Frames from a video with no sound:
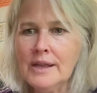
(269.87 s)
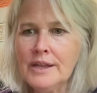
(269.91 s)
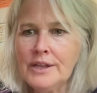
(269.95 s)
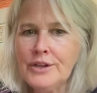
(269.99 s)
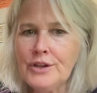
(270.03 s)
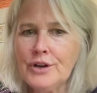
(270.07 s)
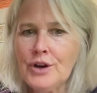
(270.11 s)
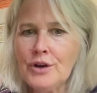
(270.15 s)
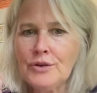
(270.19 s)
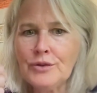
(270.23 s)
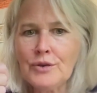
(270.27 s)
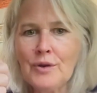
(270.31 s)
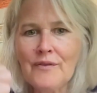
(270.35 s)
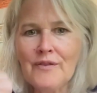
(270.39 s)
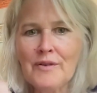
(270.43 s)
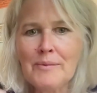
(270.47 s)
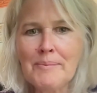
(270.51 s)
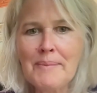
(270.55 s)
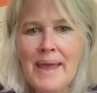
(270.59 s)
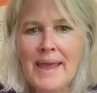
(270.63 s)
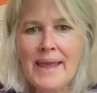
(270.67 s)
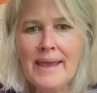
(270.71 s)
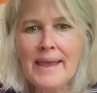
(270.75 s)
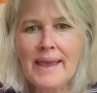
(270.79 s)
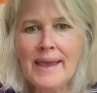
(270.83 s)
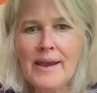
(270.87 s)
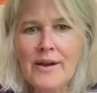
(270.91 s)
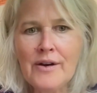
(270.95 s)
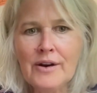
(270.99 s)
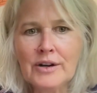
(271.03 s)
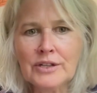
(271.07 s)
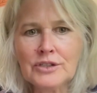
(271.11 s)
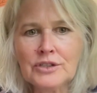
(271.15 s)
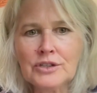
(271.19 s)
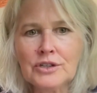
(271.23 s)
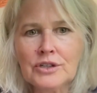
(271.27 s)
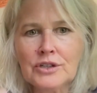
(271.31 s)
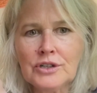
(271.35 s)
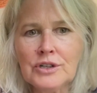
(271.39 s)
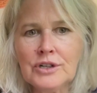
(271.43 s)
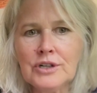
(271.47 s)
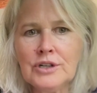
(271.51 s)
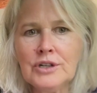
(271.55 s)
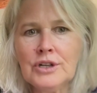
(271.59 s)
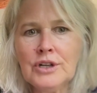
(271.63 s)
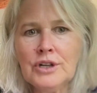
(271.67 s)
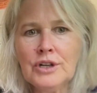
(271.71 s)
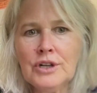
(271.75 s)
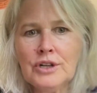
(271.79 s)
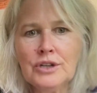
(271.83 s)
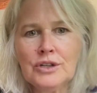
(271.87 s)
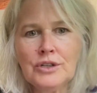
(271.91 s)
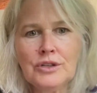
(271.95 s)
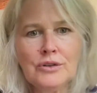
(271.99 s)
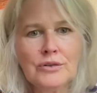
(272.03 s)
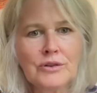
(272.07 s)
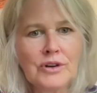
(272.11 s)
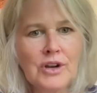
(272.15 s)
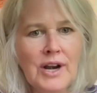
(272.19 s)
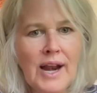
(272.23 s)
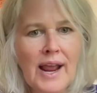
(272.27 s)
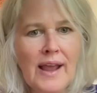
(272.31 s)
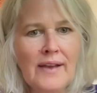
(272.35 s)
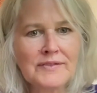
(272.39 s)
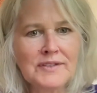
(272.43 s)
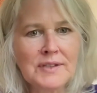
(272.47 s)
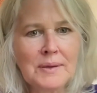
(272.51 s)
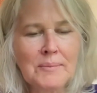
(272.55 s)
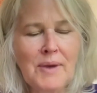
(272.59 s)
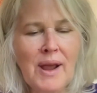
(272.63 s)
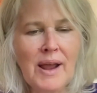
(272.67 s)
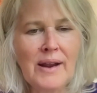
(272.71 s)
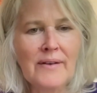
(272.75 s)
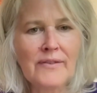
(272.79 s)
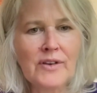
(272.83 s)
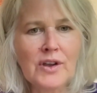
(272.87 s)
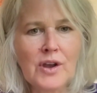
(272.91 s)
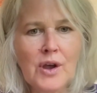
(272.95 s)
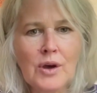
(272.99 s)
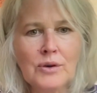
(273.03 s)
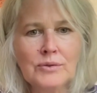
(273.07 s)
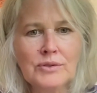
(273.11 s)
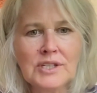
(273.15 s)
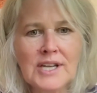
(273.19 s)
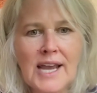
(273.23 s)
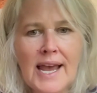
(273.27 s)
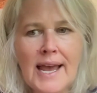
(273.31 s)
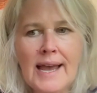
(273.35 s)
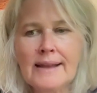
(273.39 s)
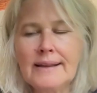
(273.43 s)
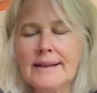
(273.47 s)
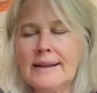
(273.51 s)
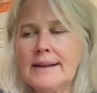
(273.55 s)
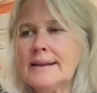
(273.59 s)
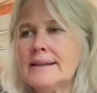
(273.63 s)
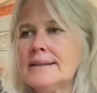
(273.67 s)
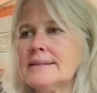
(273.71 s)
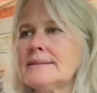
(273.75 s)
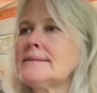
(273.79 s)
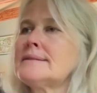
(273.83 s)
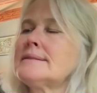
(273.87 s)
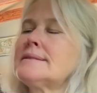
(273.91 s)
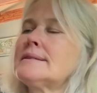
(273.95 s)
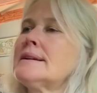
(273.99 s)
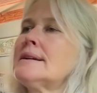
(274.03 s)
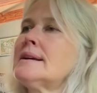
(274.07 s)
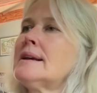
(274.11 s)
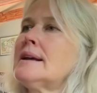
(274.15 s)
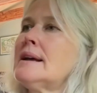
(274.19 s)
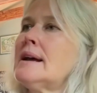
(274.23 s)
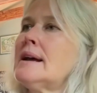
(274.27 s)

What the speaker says: You have a main character, you're going to have some kind of a protagonist.